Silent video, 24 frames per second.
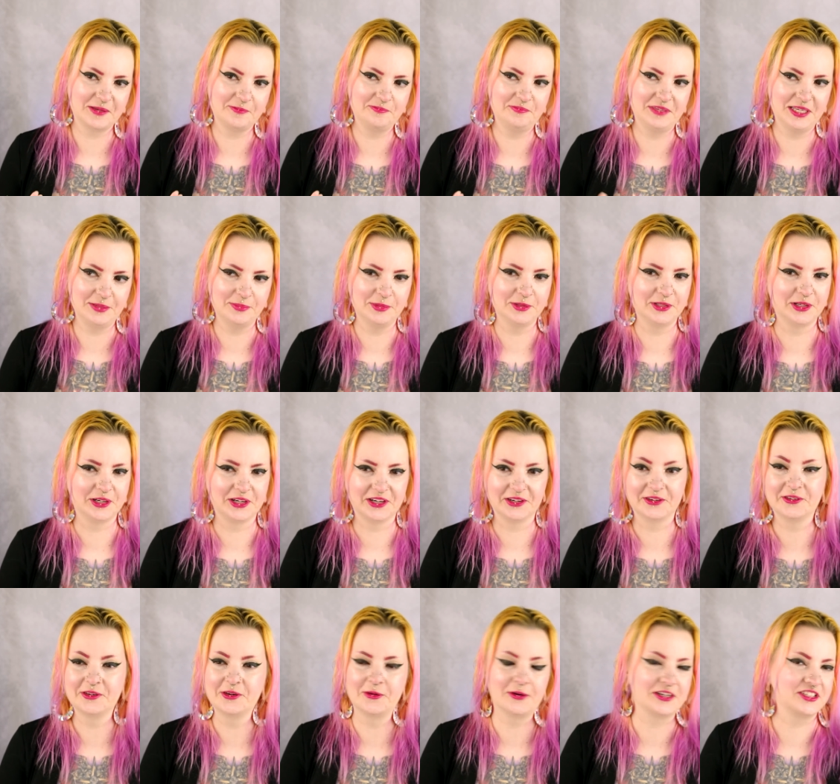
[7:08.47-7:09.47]
people
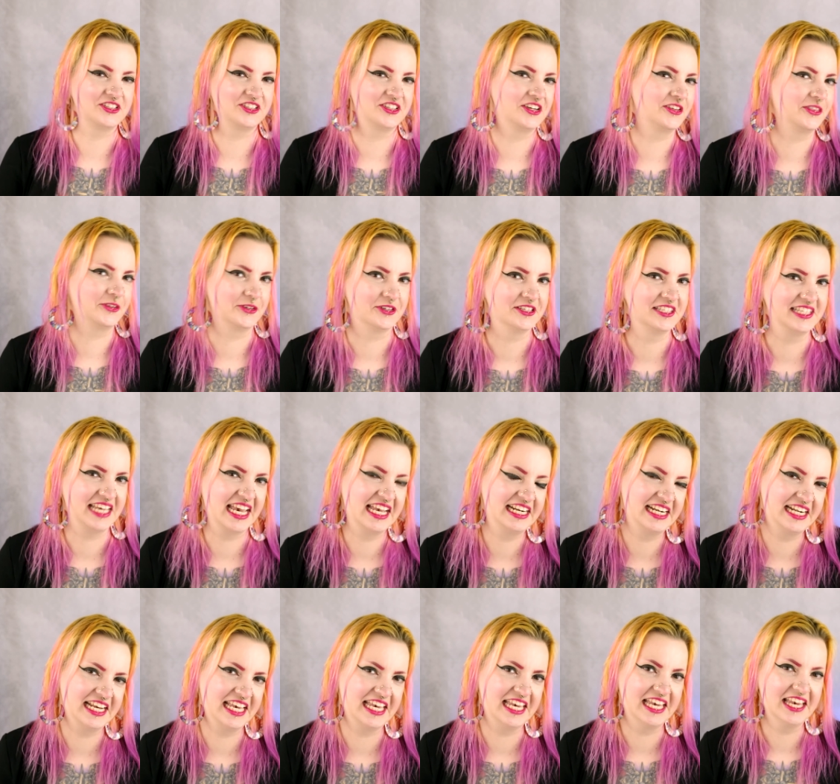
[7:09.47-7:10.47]
are questioning their
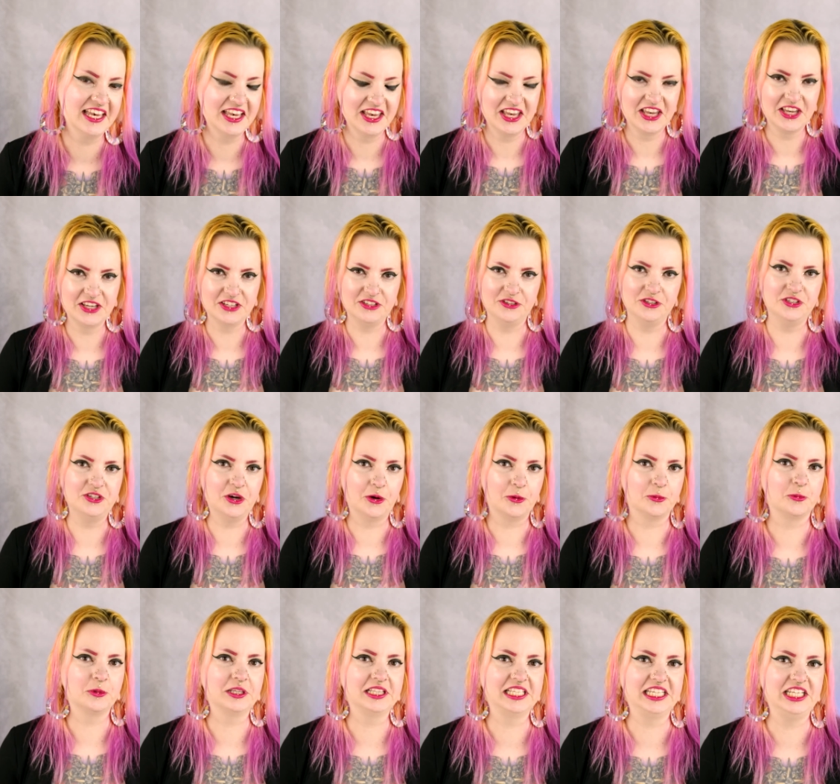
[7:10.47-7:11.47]
sanity. You don't
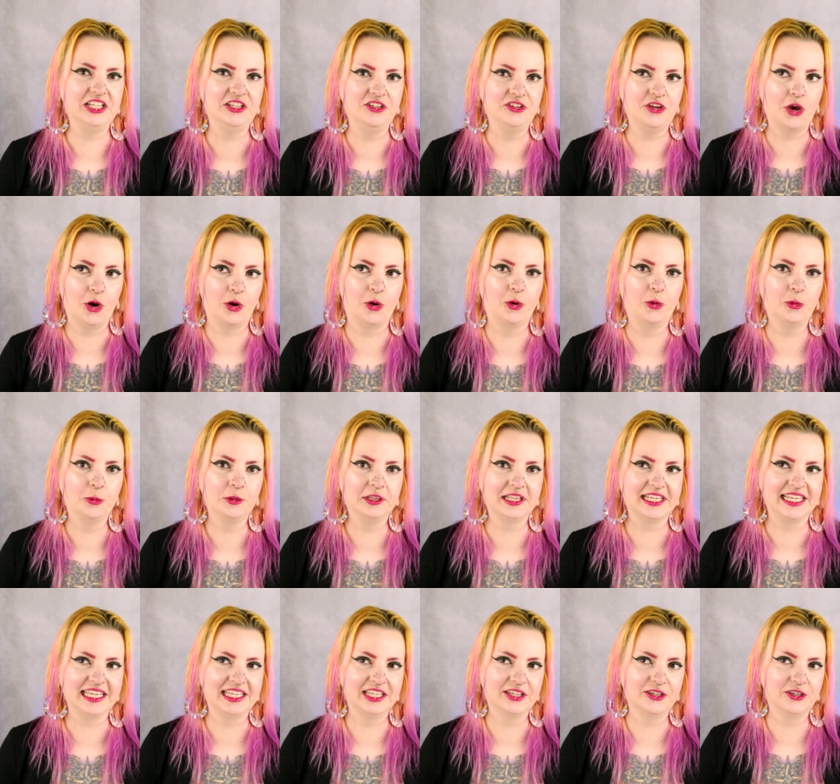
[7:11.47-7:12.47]
really know
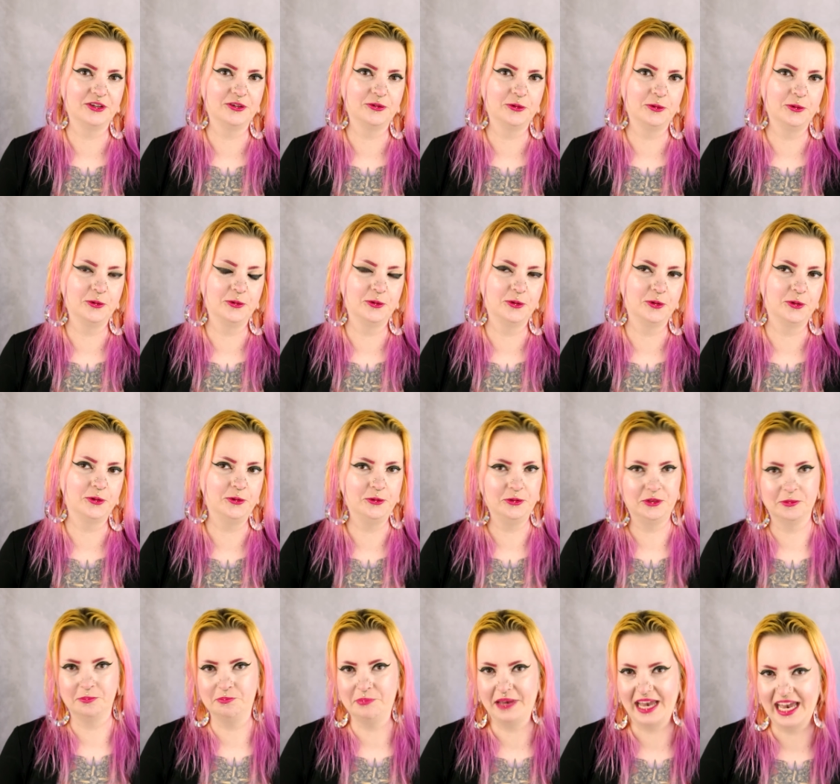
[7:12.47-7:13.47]
like who
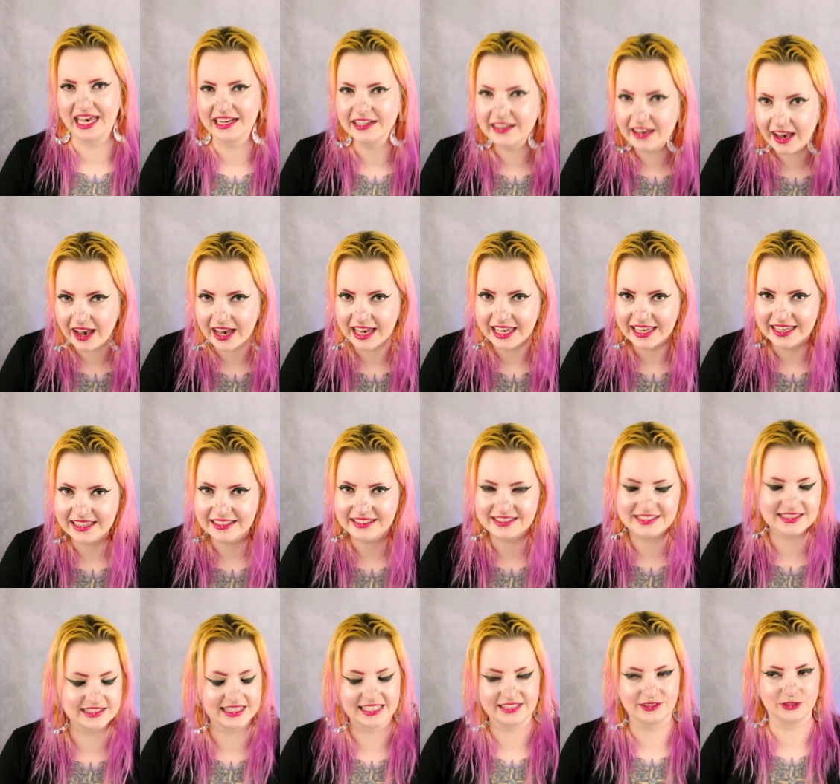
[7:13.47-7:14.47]
the bad guy
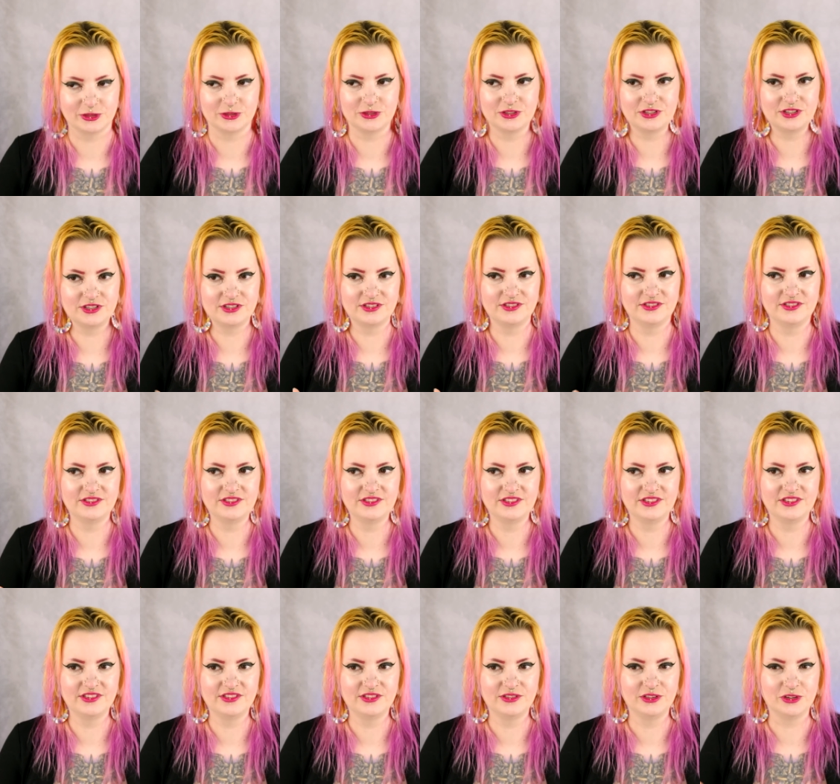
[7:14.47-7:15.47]
is. Like, there's
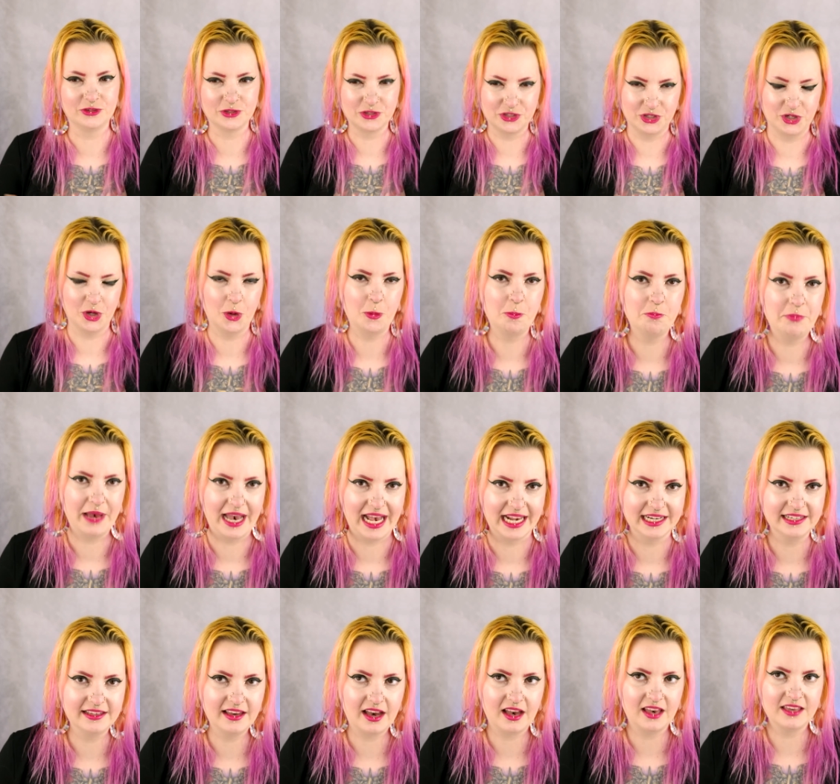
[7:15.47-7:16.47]
no
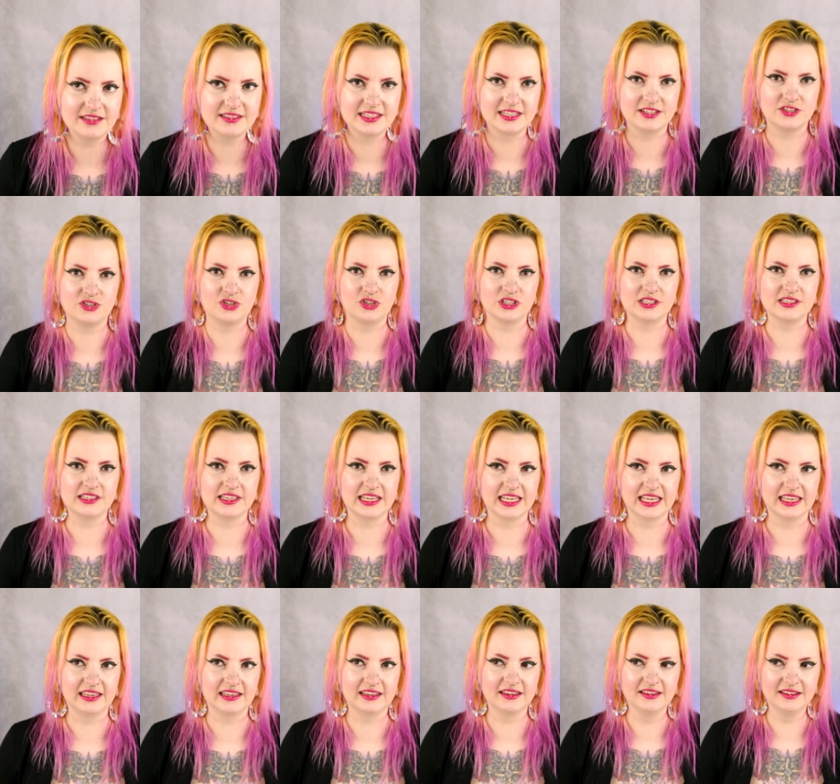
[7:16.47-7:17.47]
bad guys. It's just
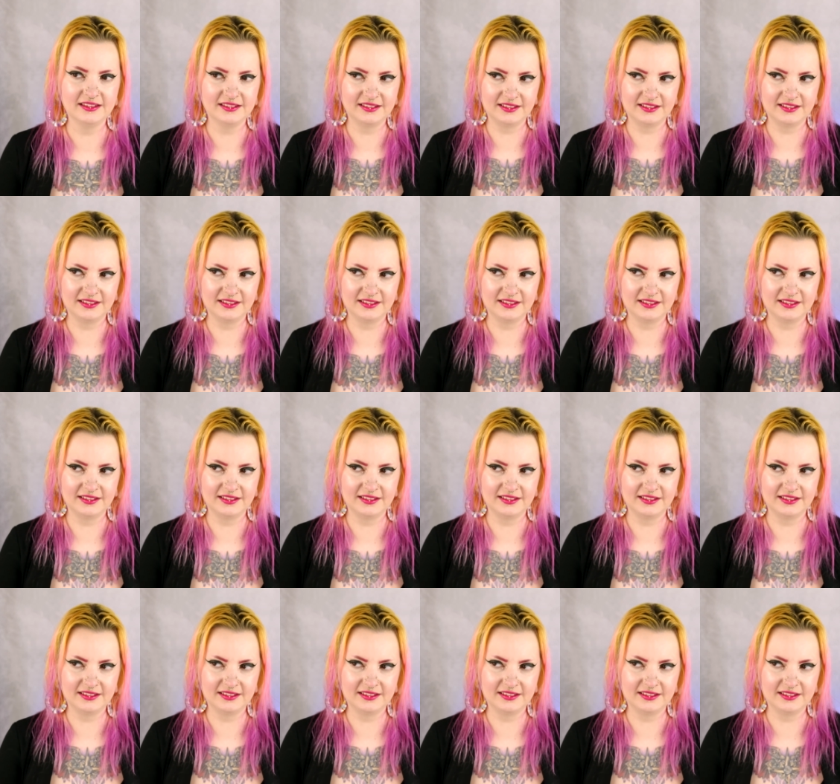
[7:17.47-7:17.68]
like